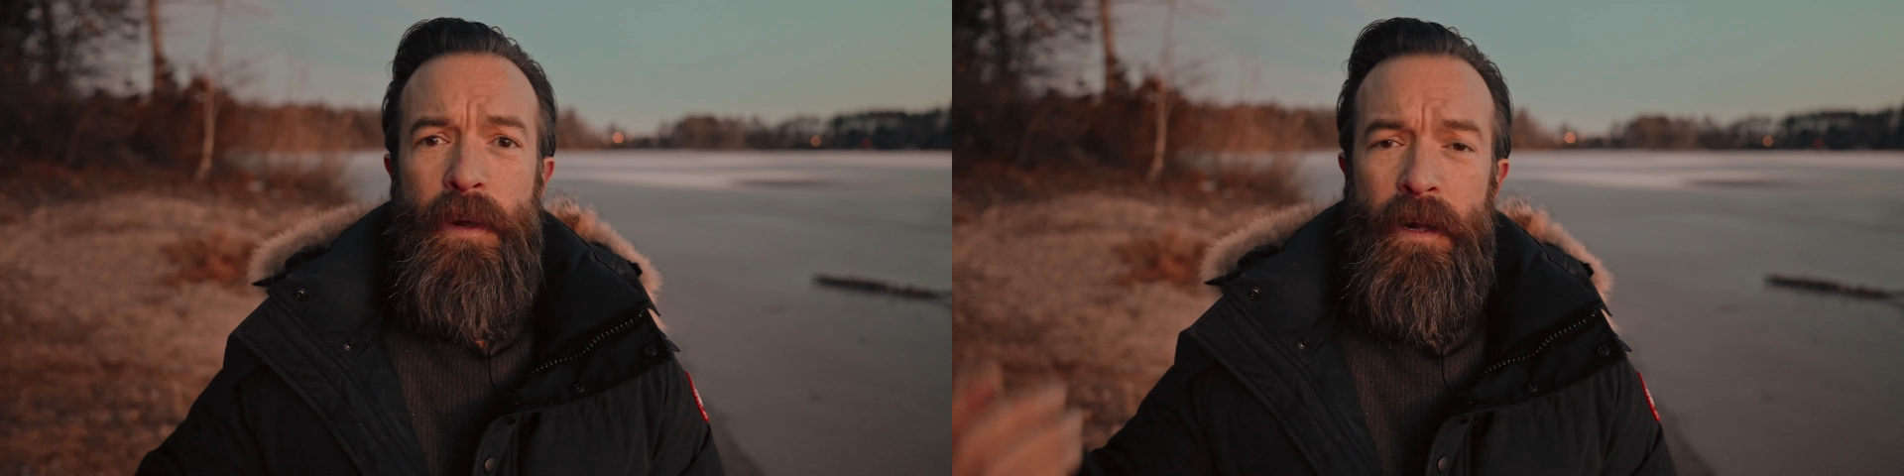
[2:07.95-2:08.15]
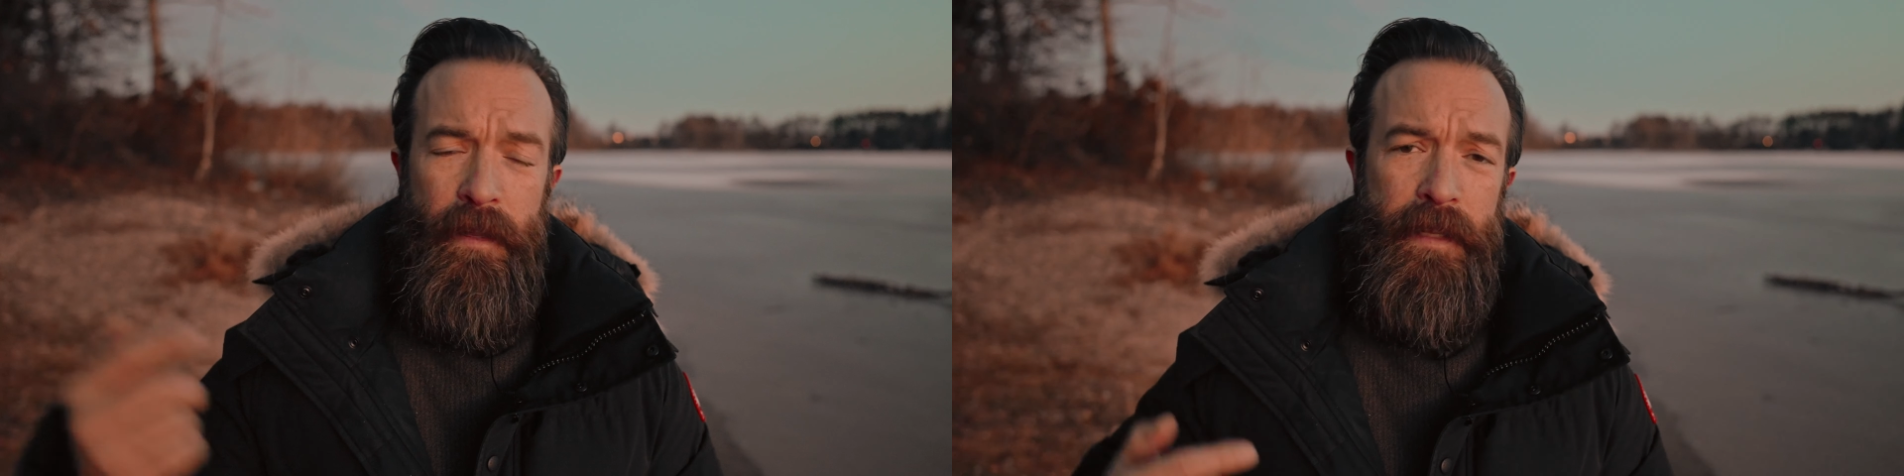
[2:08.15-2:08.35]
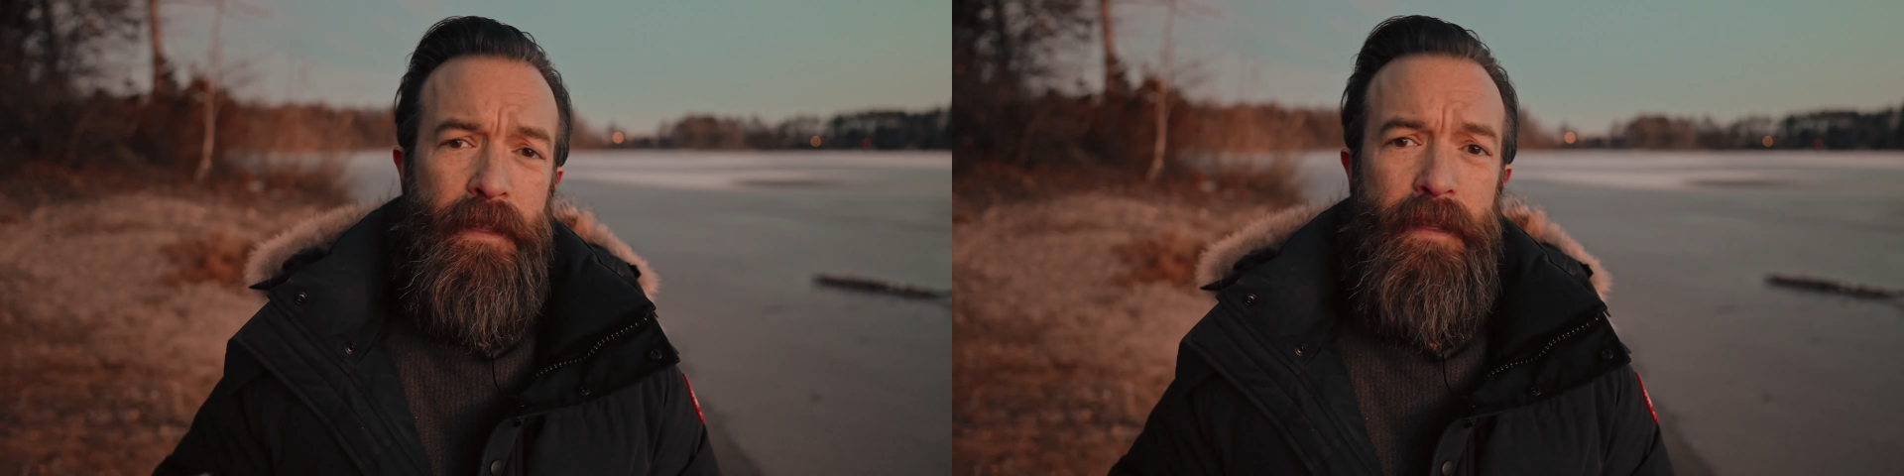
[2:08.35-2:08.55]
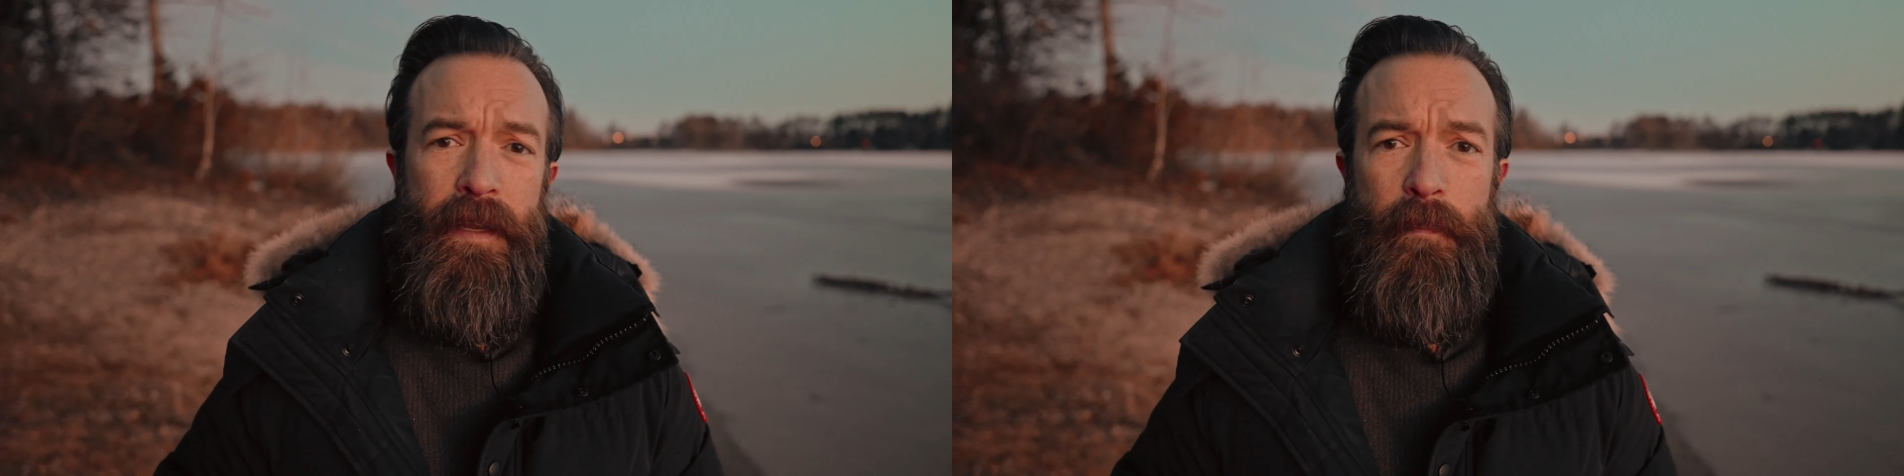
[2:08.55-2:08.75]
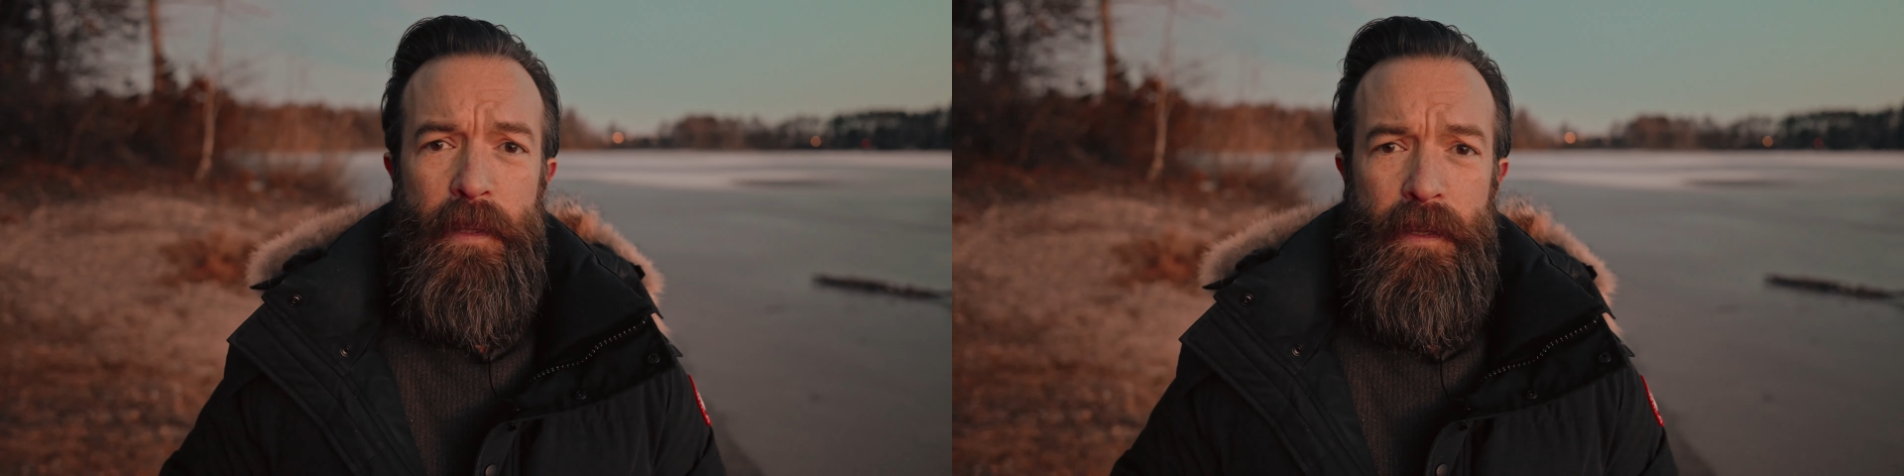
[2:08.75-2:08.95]
click the
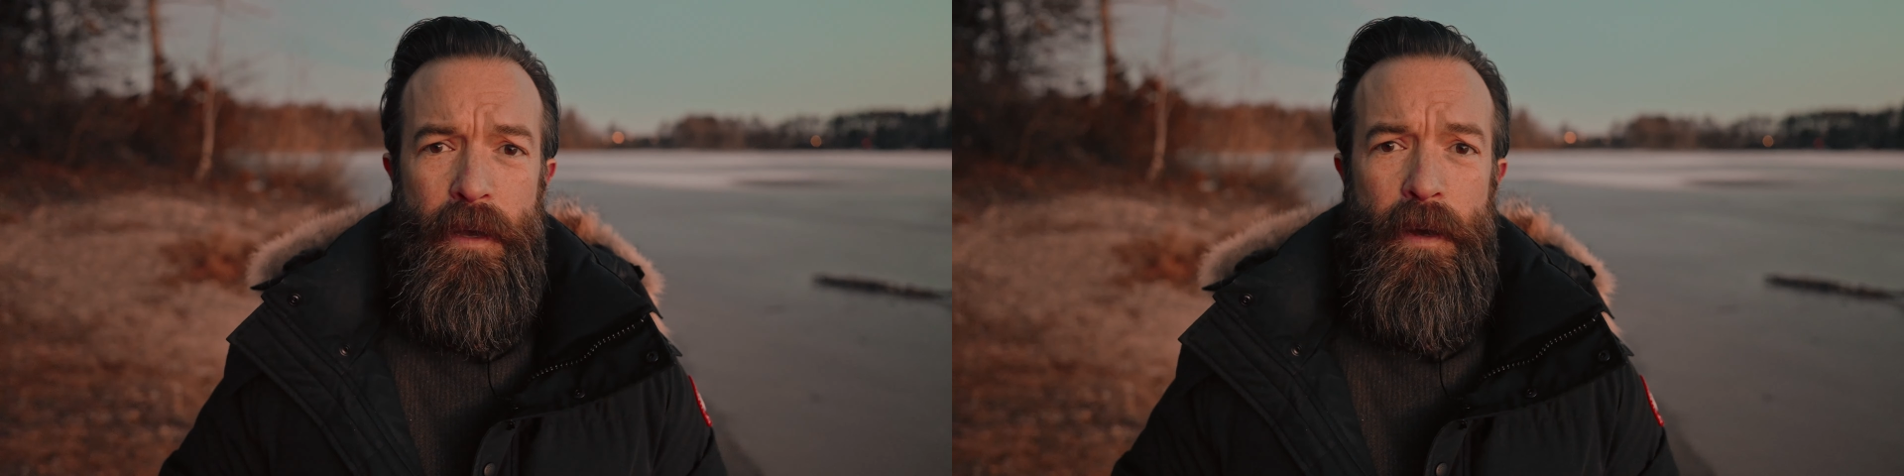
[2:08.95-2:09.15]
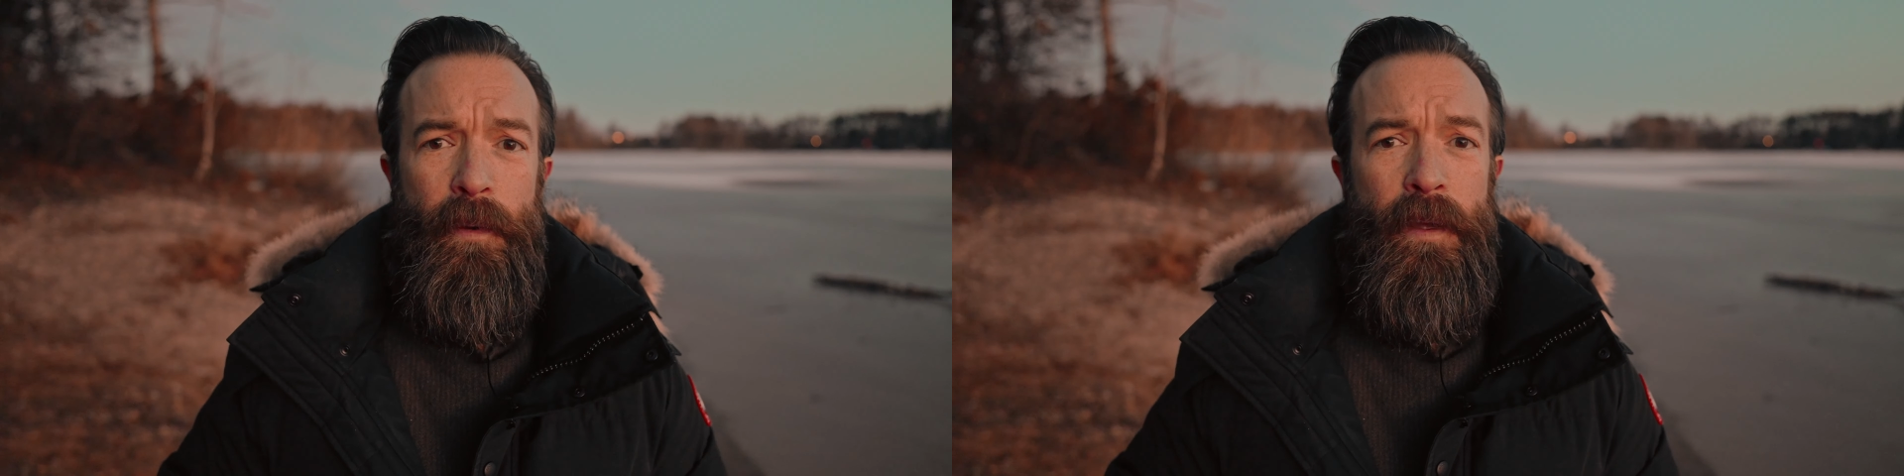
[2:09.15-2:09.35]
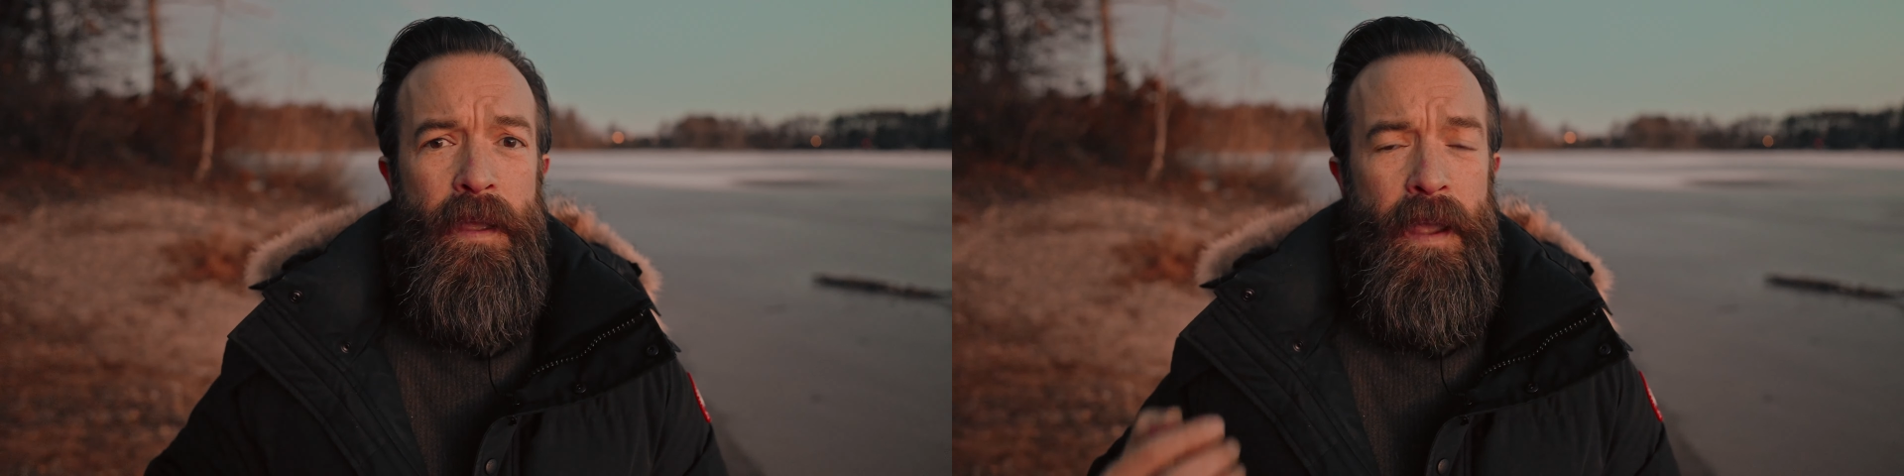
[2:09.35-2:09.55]
link below